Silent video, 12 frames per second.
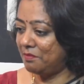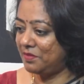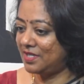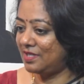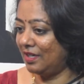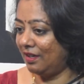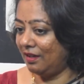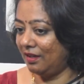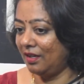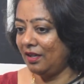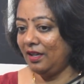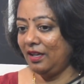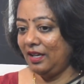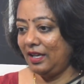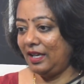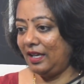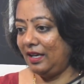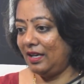still,
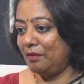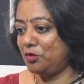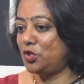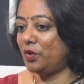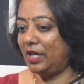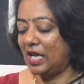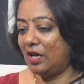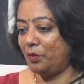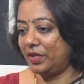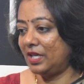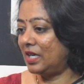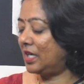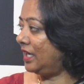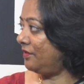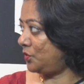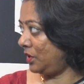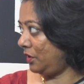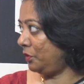and I'm sure now with archives
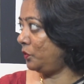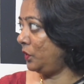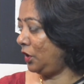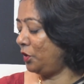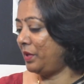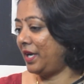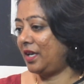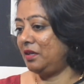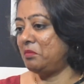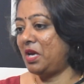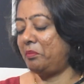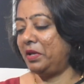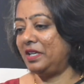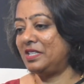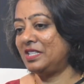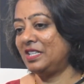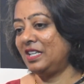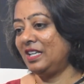we'll go back and map it.
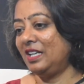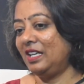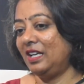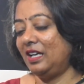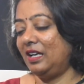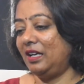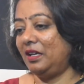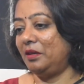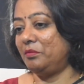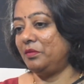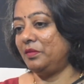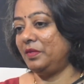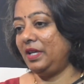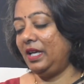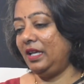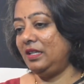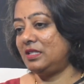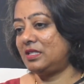
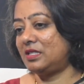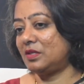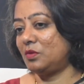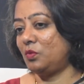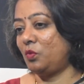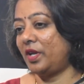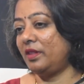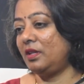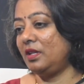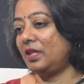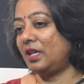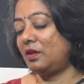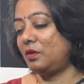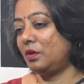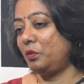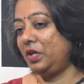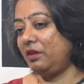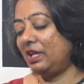And one thing that we
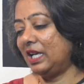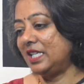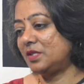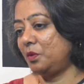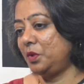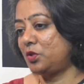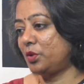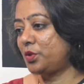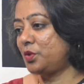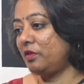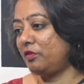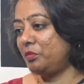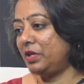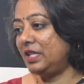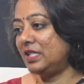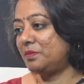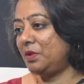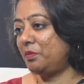realize when we talk to everybody is
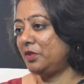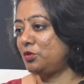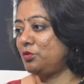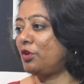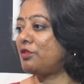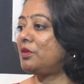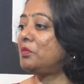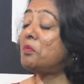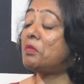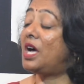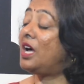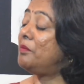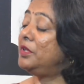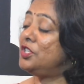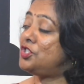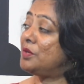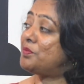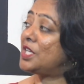people do not remember how many
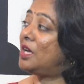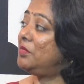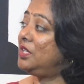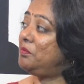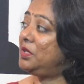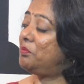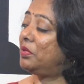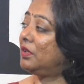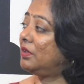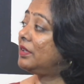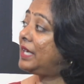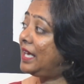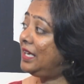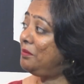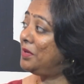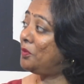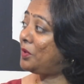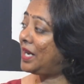ships, how many people came and
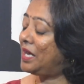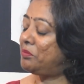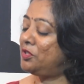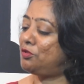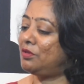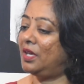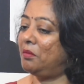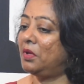what happened to them.